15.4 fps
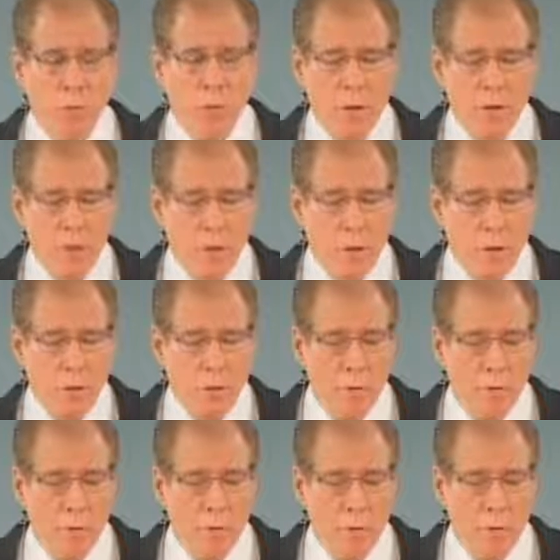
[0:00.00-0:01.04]
sixteenth and
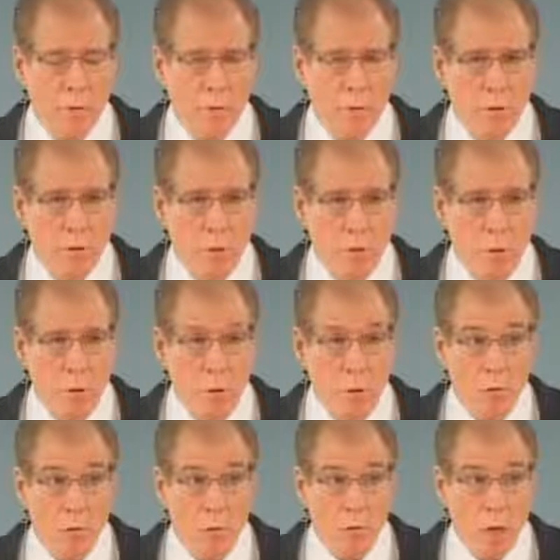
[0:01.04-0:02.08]
seventeenth century
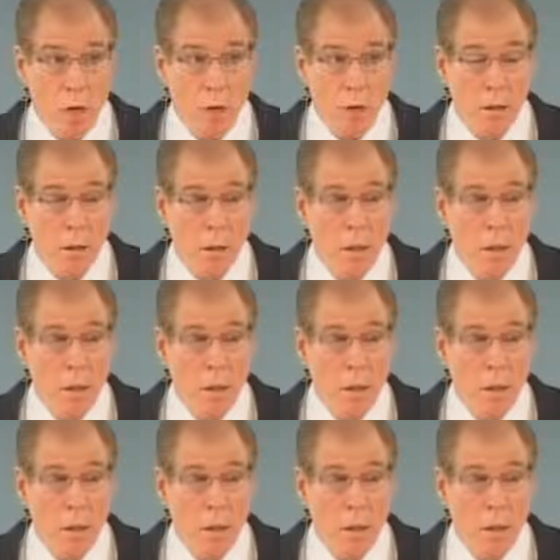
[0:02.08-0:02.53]
British thought.